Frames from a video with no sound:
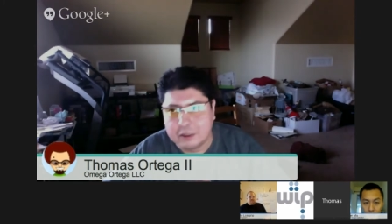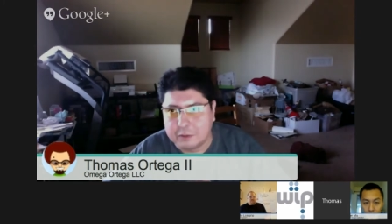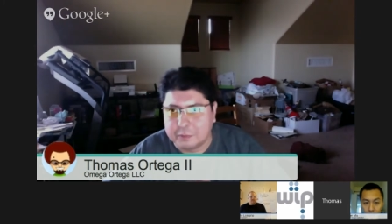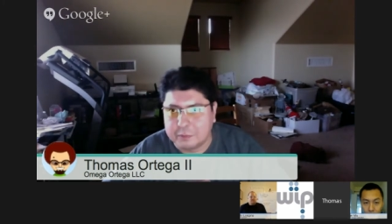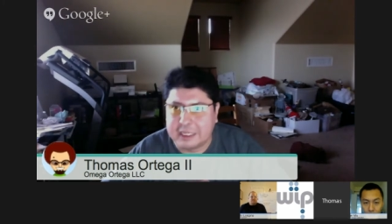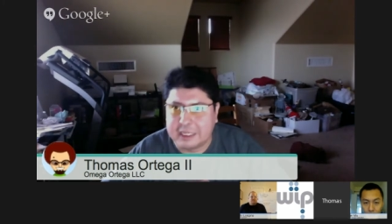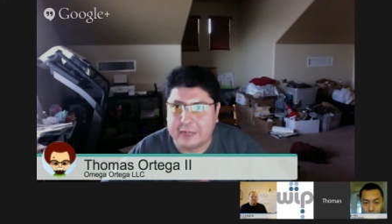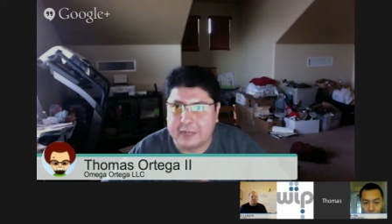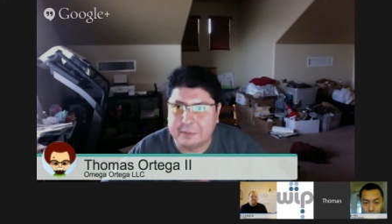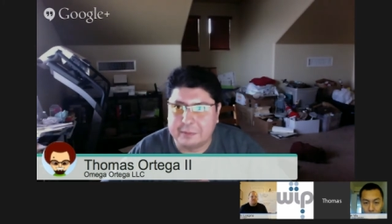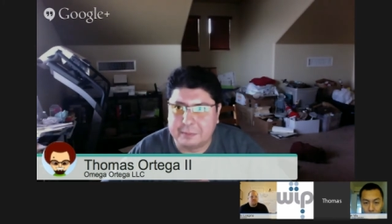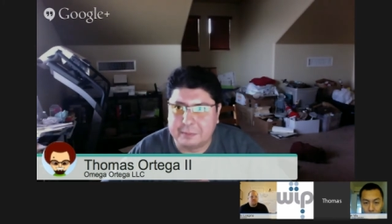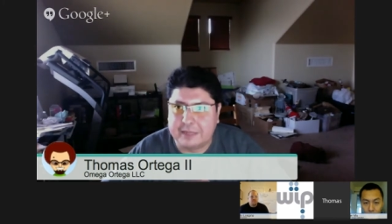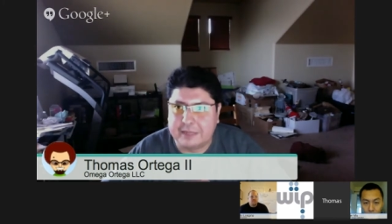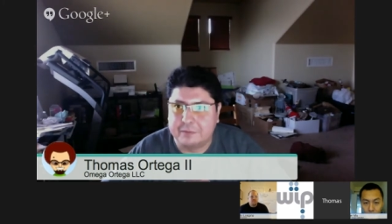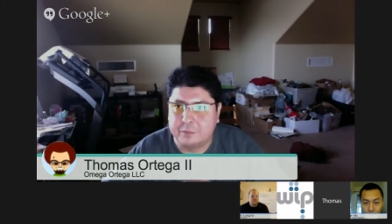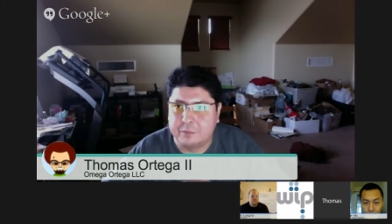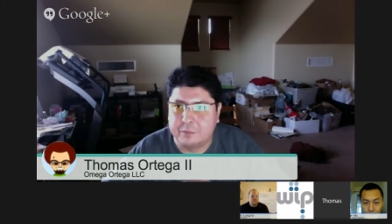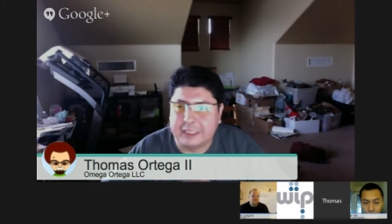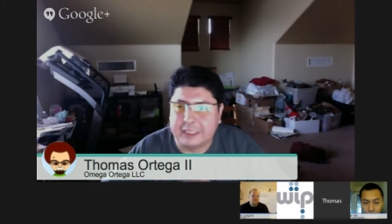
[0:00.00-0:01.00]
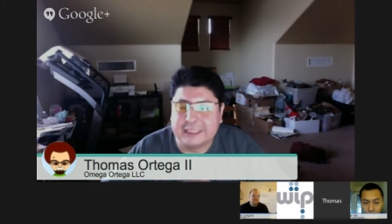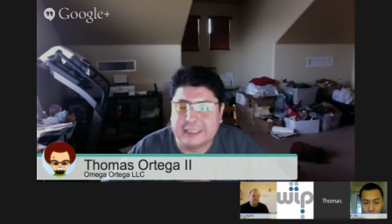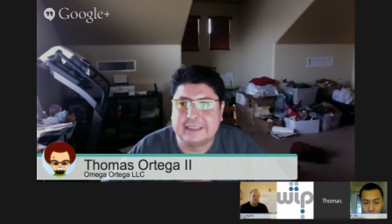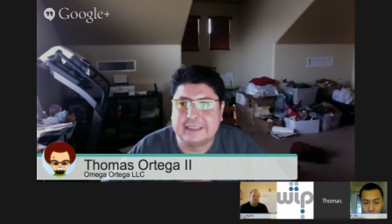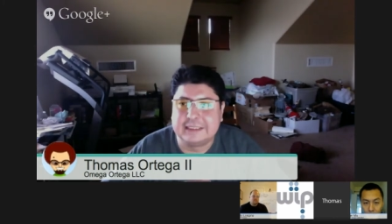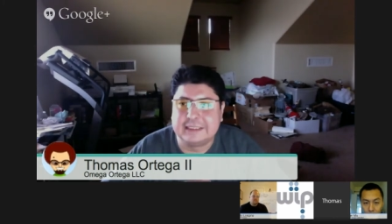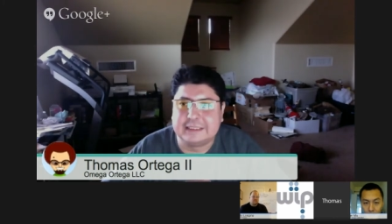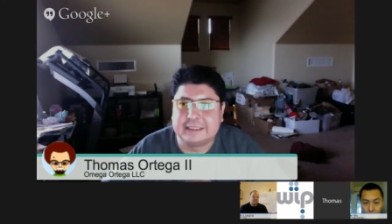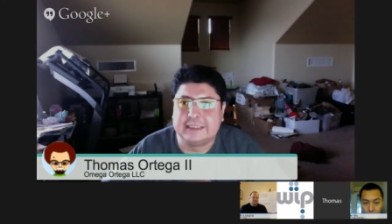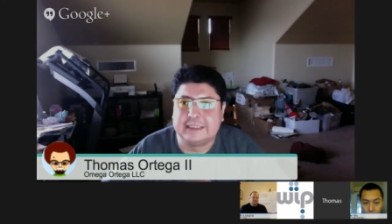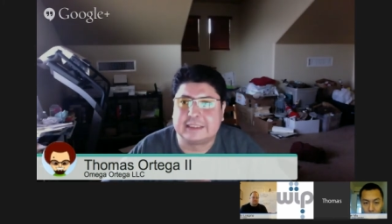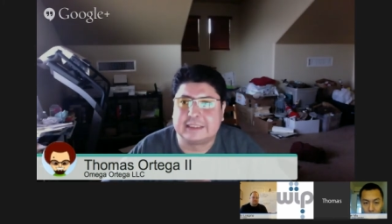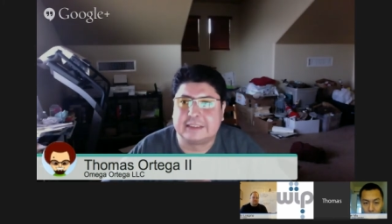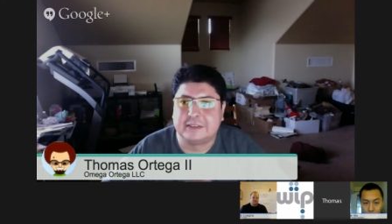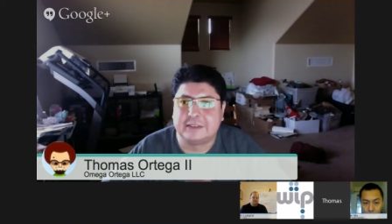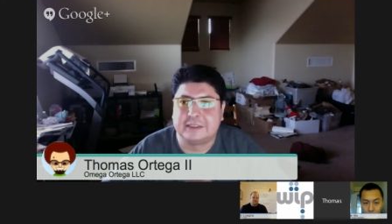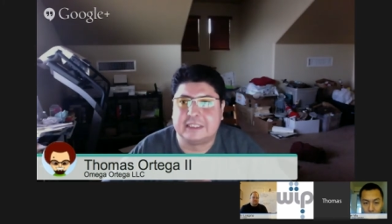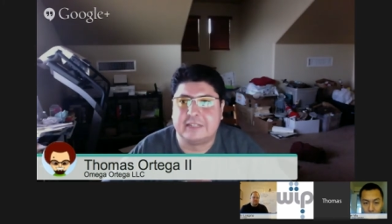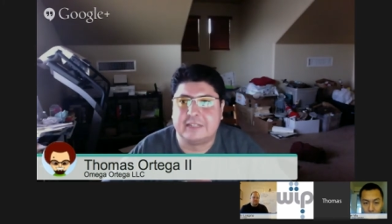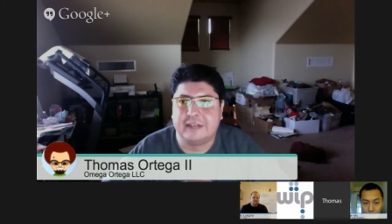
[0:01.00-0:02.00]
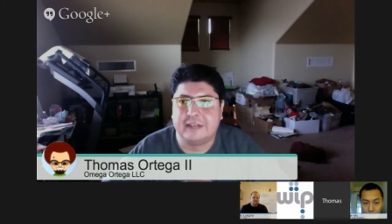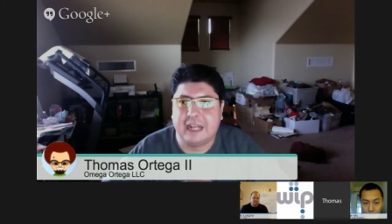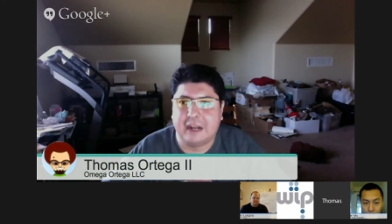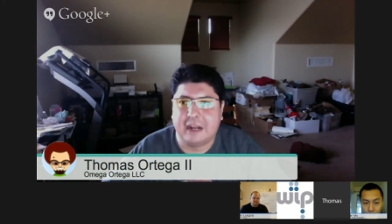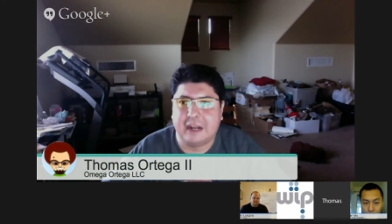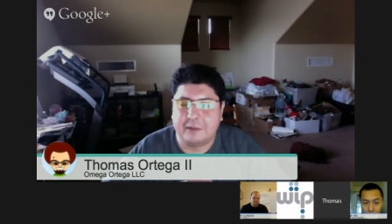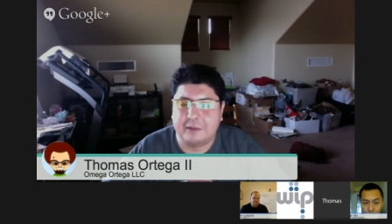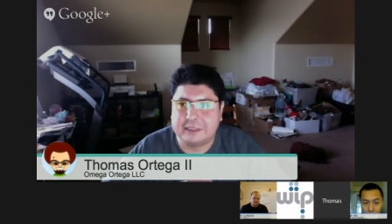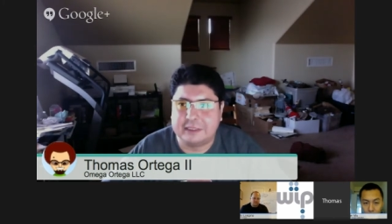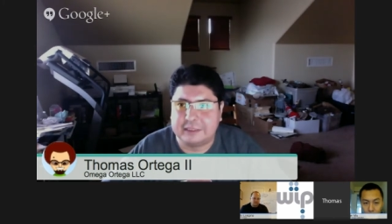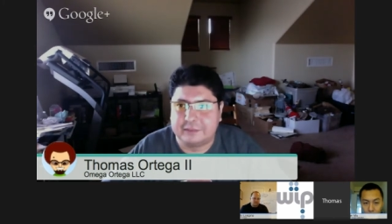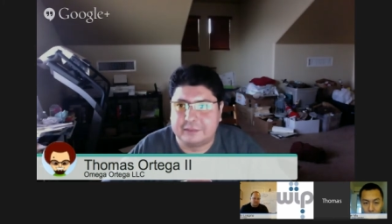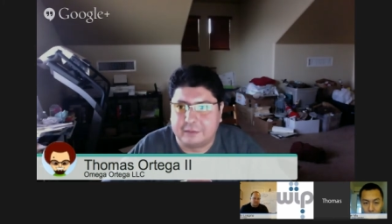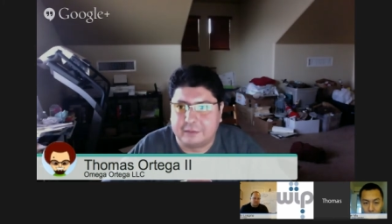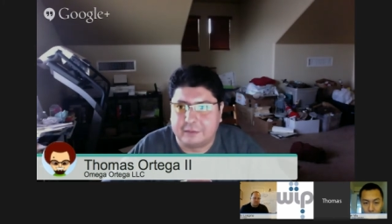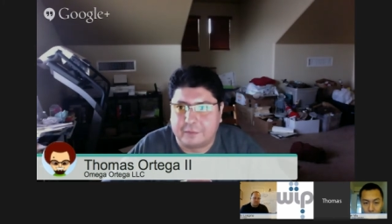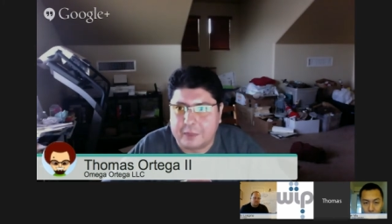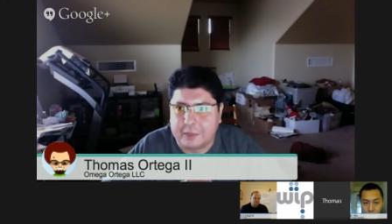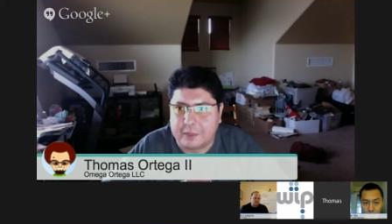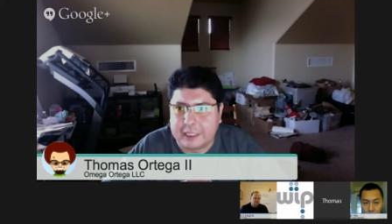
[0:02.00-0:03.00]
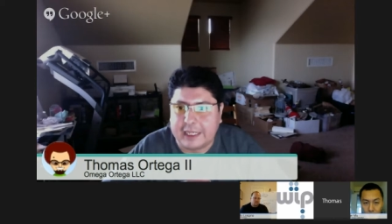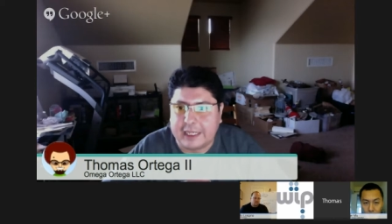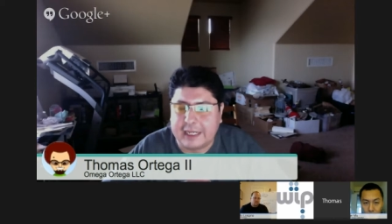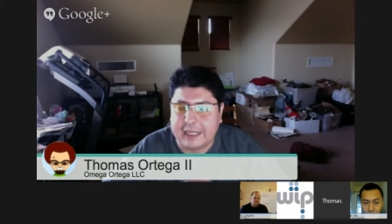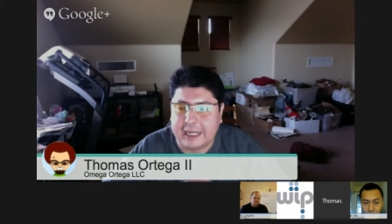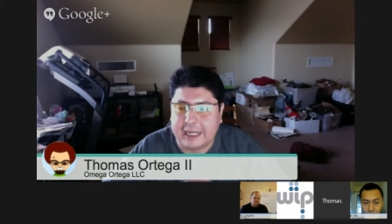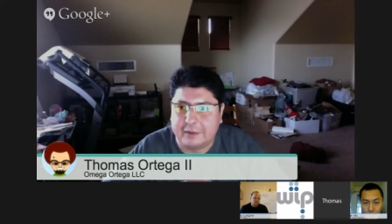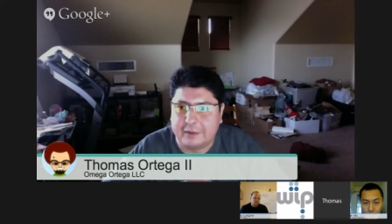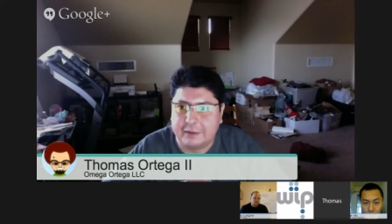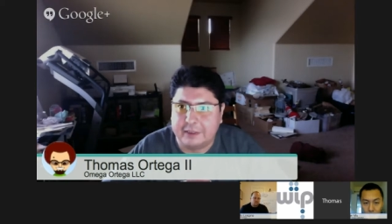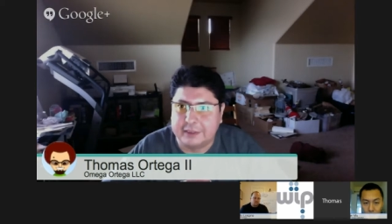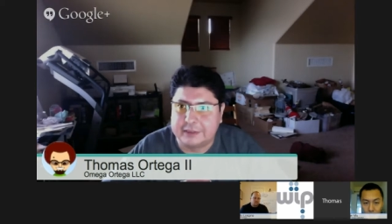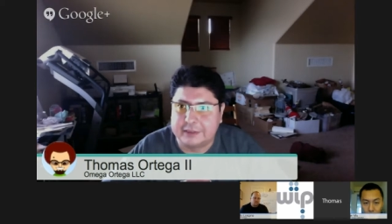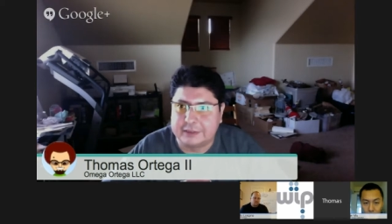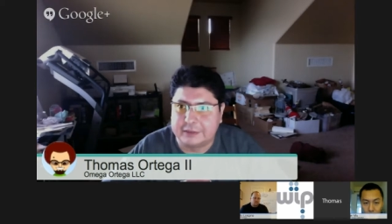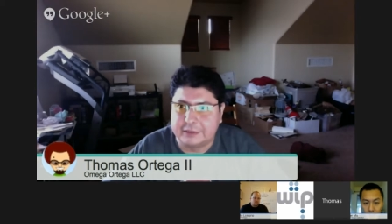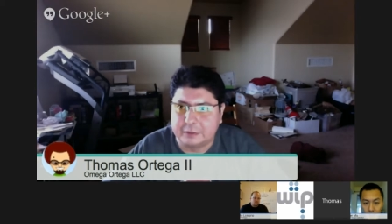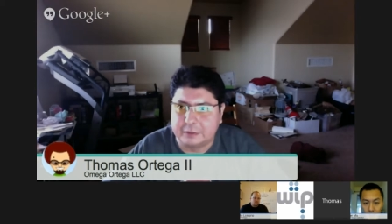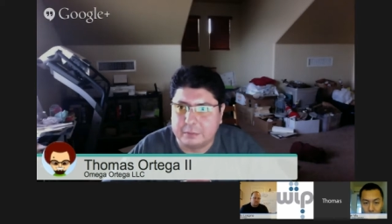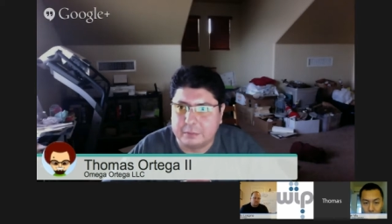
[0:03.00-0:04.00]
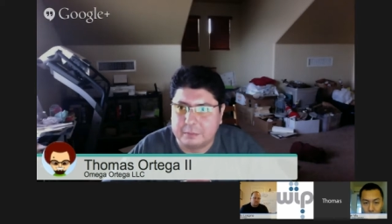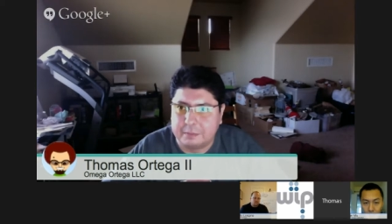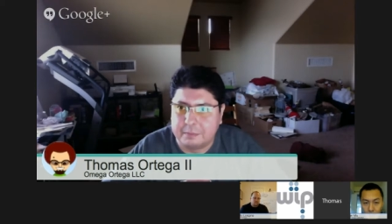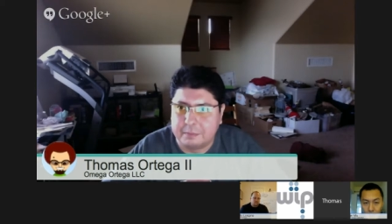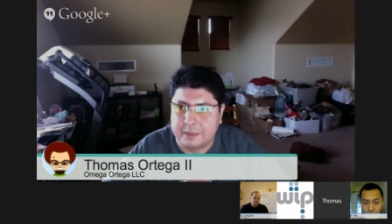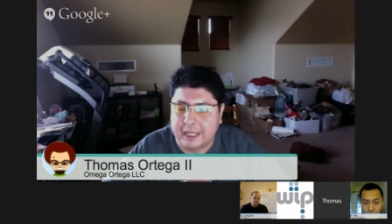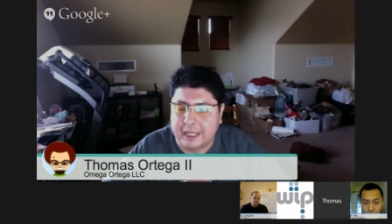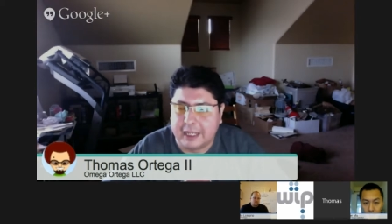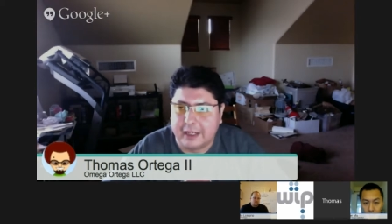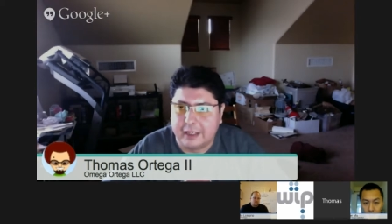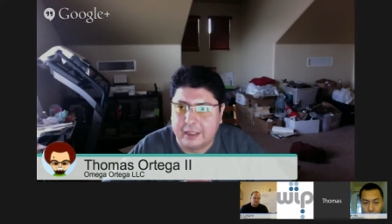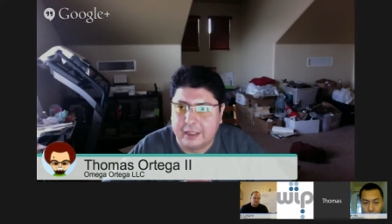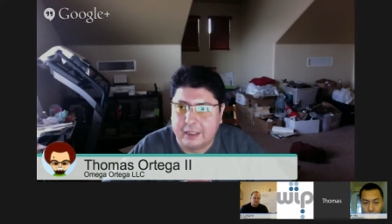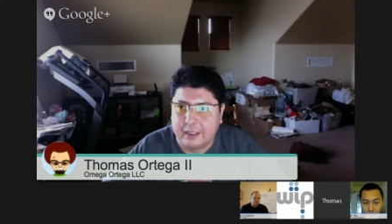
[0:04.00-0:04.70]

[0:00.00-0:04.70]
we may have wasted 6 or 7 hours of our 48 hours But